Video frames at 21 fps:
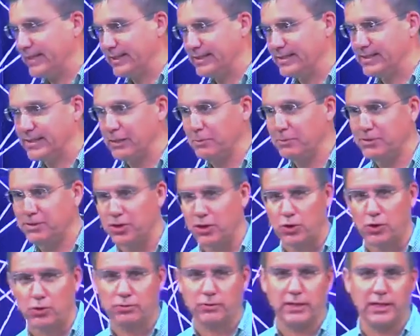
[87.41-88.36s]
It seems to
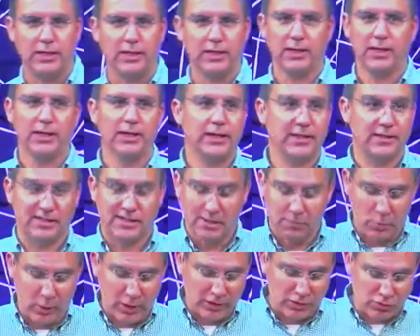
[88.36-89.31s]
only, in
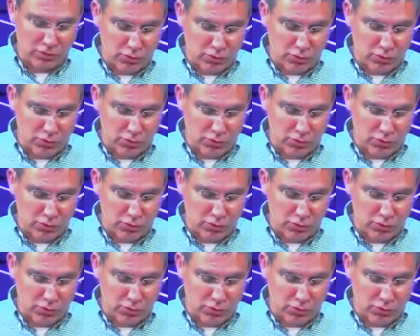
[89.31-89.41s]
some ways,